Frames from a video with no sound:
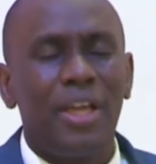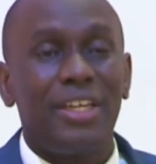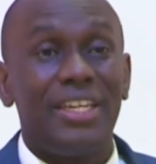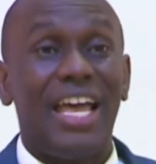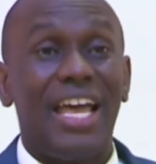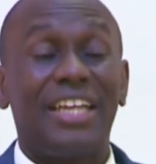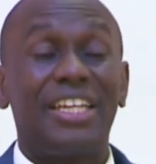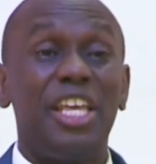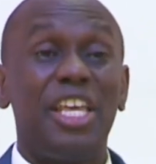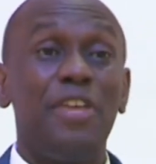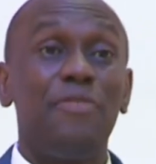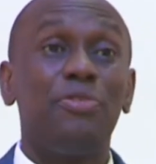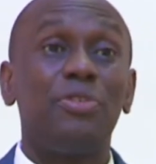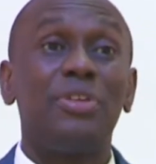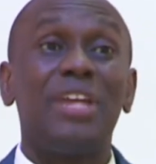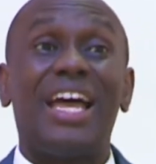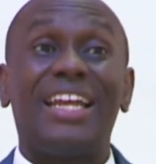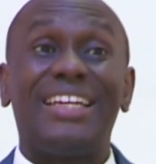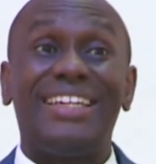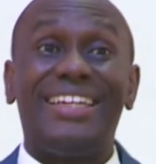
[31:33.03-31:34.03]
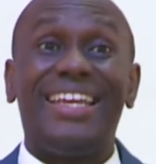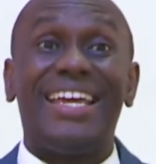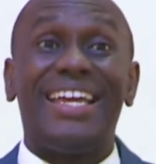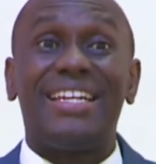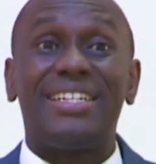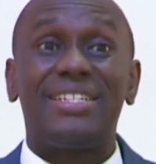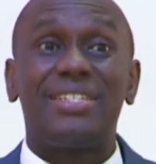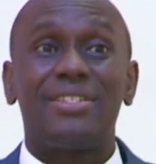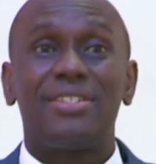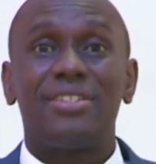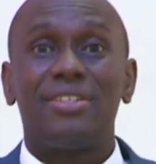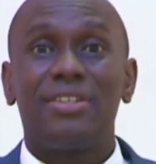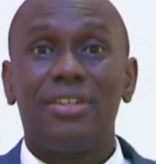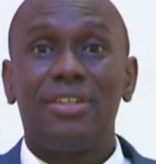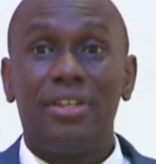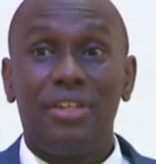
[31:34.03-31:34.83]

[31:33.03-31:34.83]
that even at death,